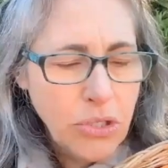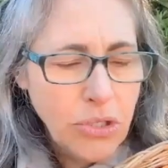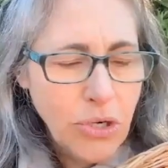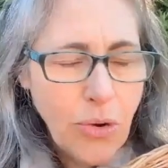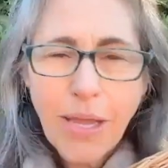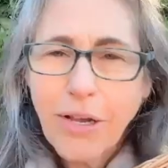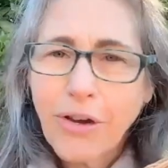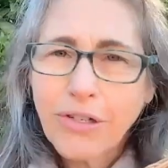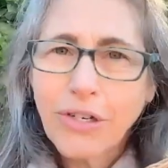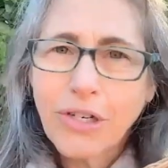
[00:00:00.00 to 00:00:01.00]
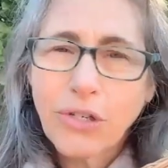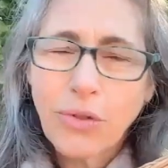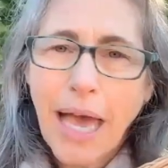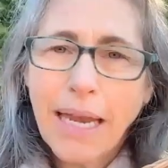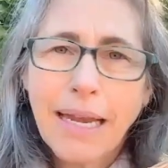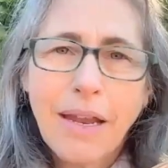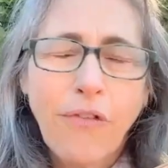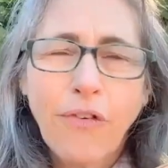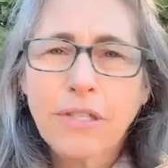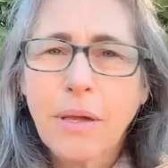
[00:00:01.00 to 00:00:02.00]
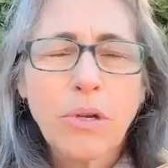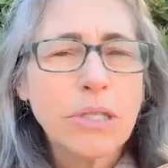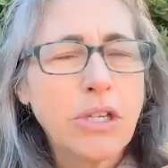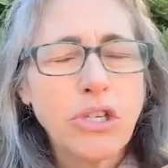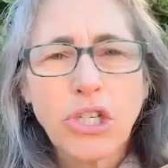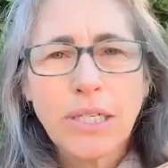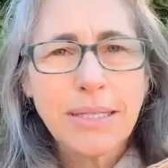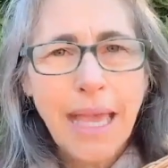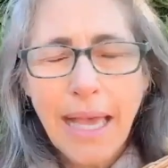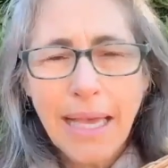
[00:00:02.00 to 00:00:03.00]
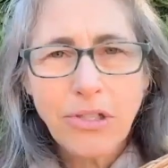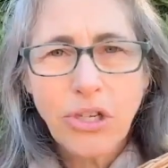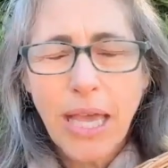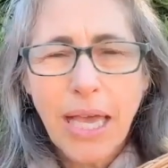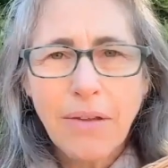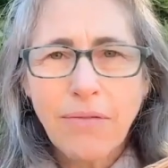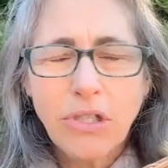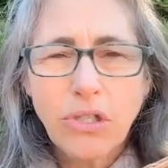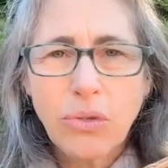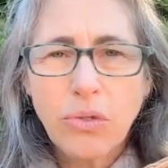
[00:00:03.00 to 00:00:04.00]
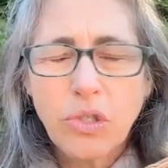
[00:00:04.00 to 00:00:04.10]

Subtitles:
you know, I encourage you to do that. And if for some reason you just can't, you can't even do,